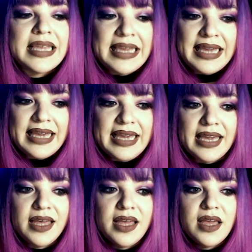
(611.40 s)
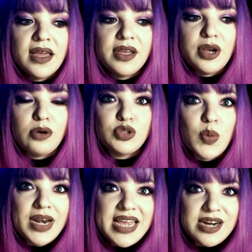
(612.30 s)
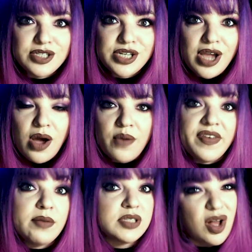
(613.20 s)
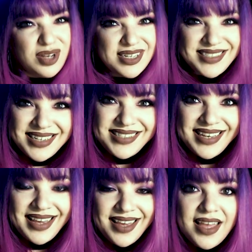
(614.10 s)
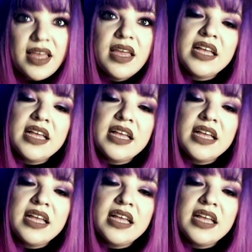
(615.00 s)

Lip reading: he, 20 years ago, if he was called a sissy,